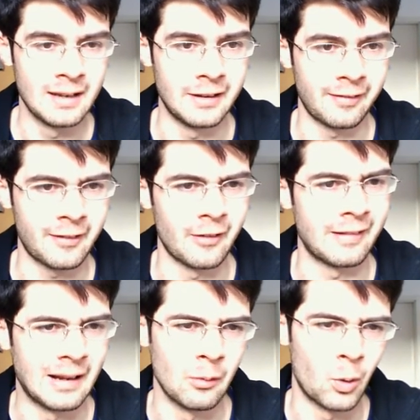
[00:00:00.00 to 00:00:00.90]

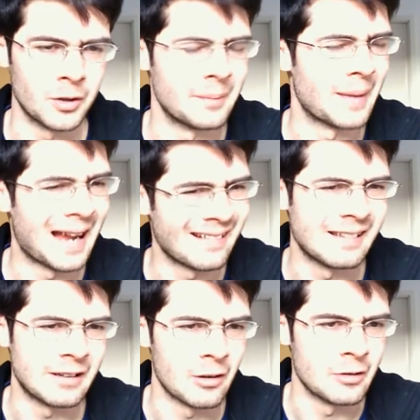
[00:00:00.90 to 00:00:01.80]
discussing what I'm
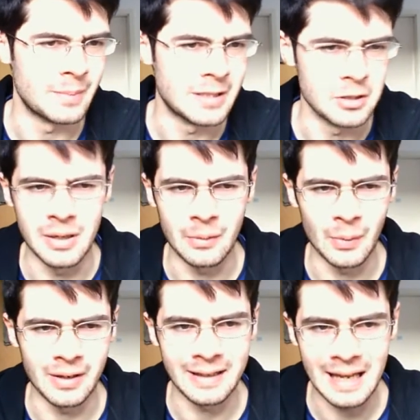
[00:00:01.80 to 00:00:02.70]
actually going to be doing
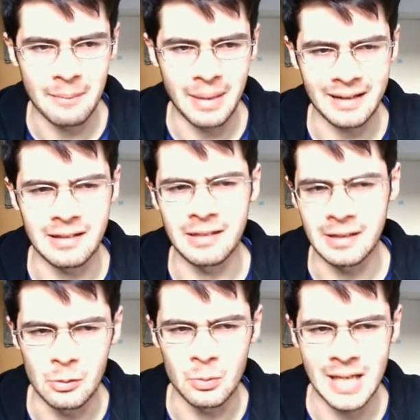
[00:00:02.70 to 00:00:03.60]
when I get back to
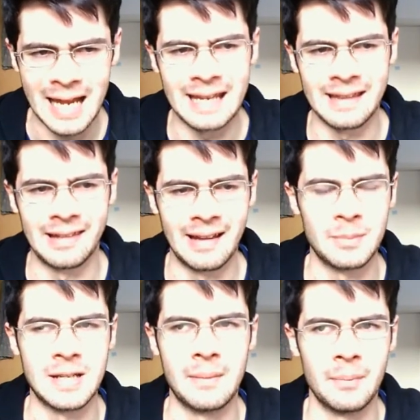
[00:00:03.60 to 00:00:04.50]
the UK in
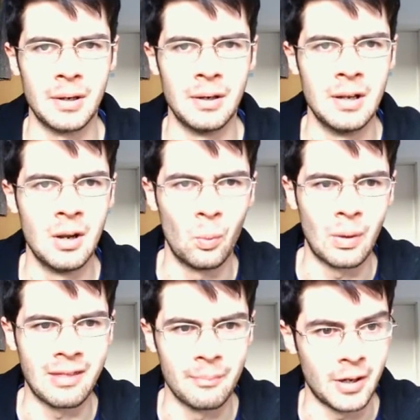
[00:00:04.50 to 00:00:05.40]
September
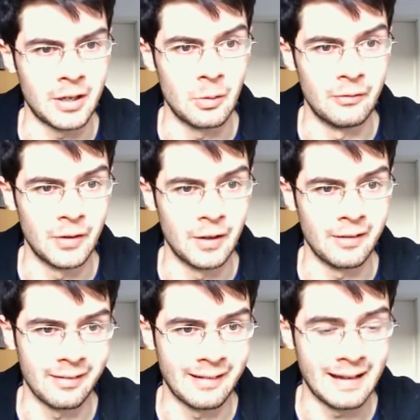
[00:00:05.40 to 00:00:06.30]
with my
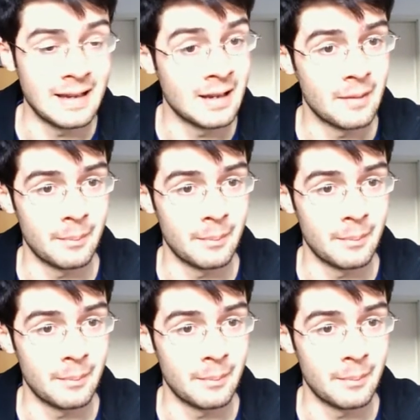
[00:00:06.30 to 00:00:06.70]
university,